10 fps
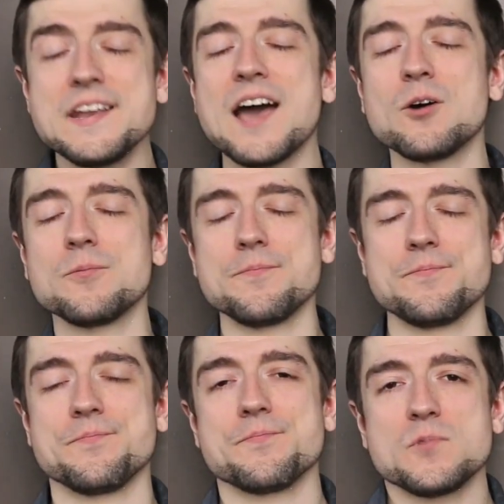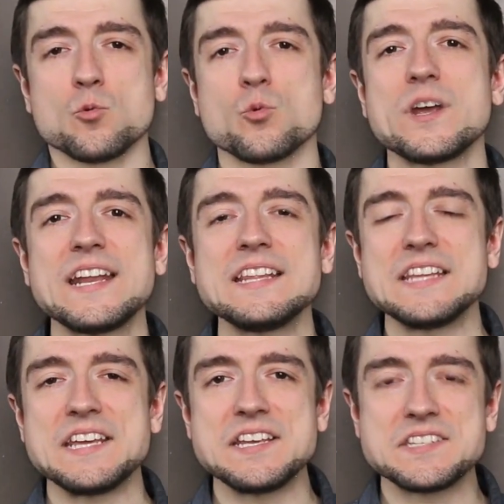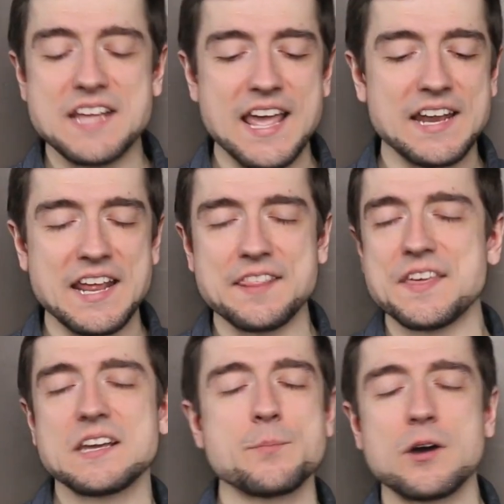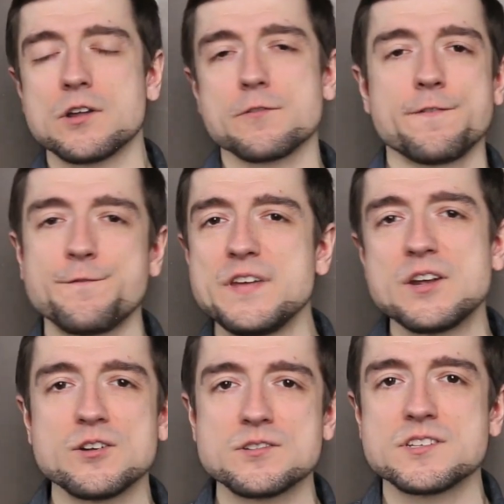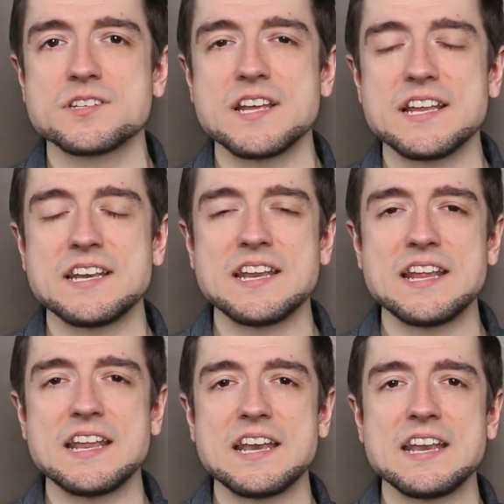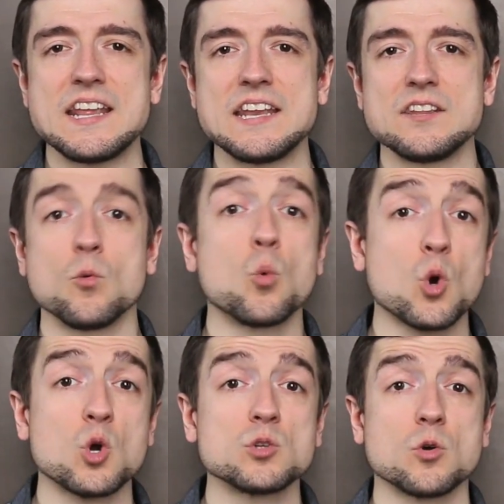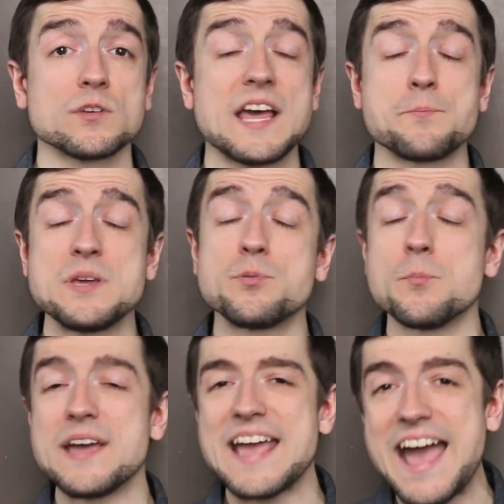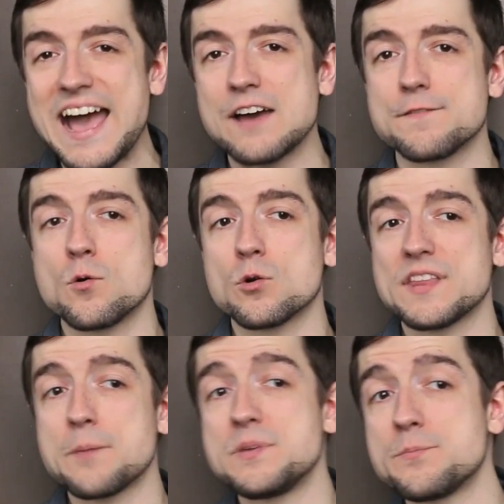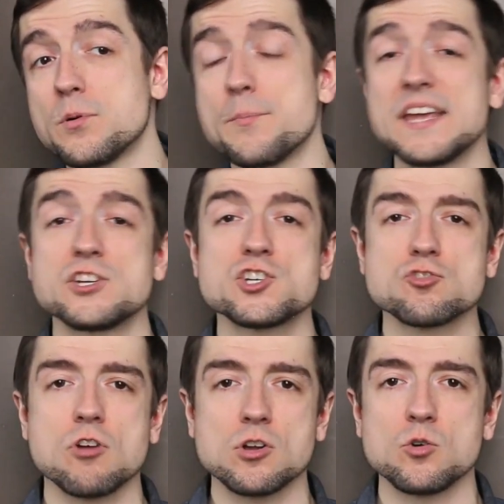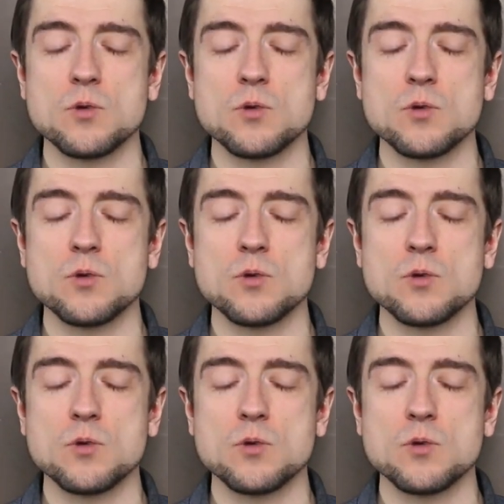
Now, reading these and thinking about other fears in the world or that people may have or that people may struggle